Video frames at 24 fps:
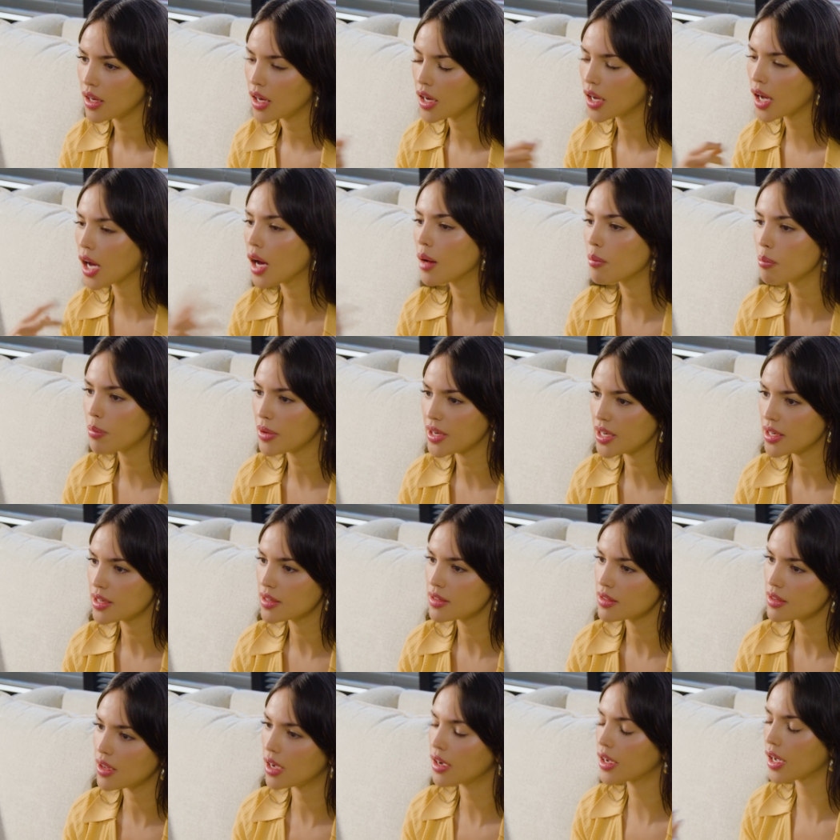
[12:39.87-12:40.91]
accompanied
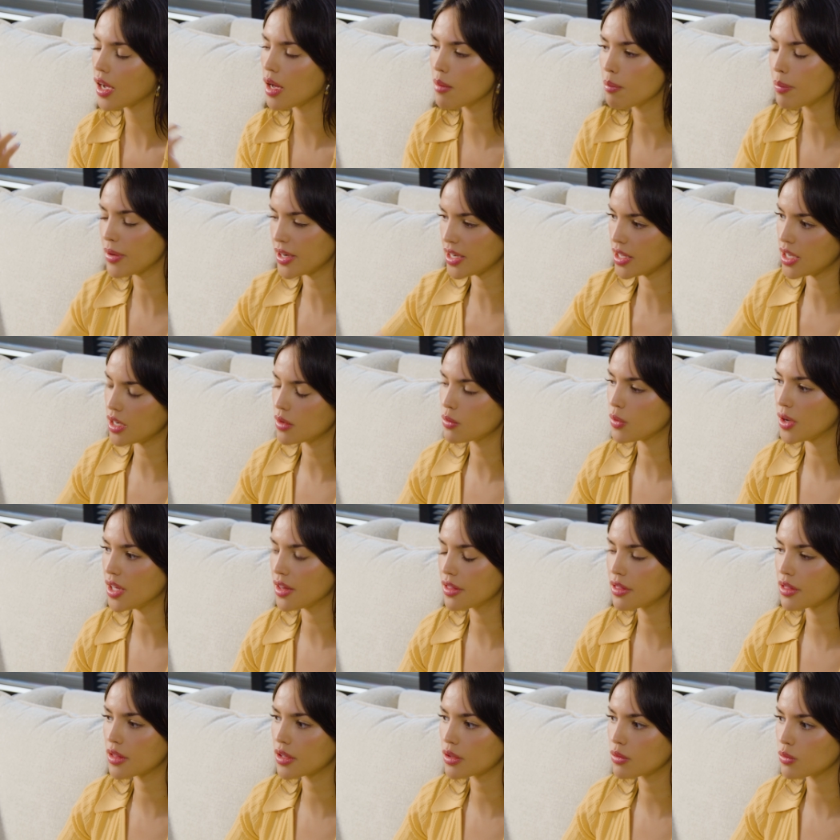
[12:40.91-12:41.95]
accompanied
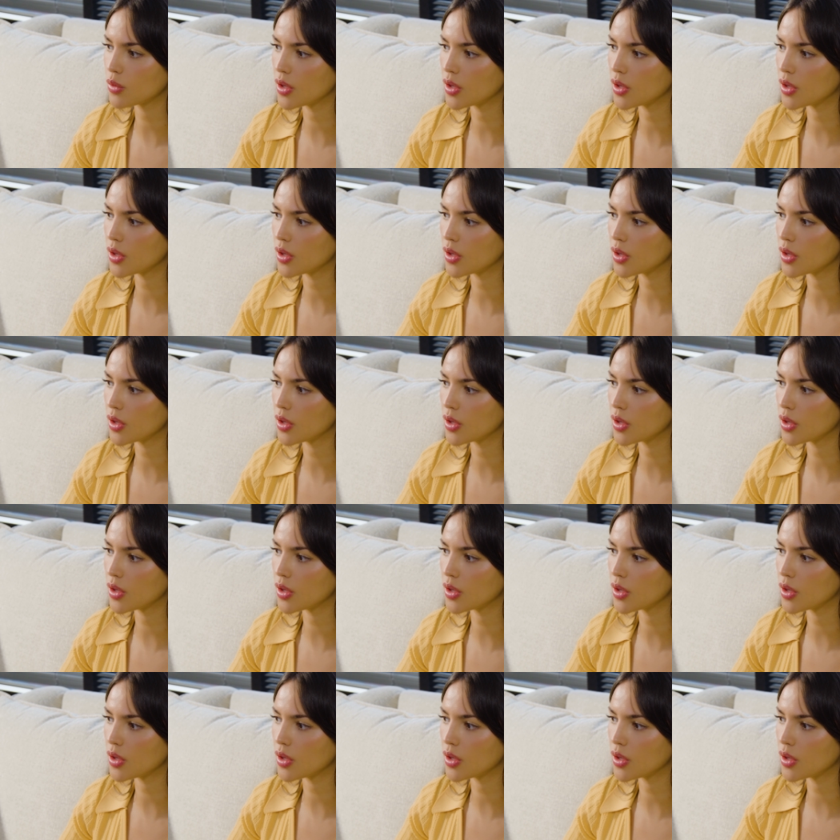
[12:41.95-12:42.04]
with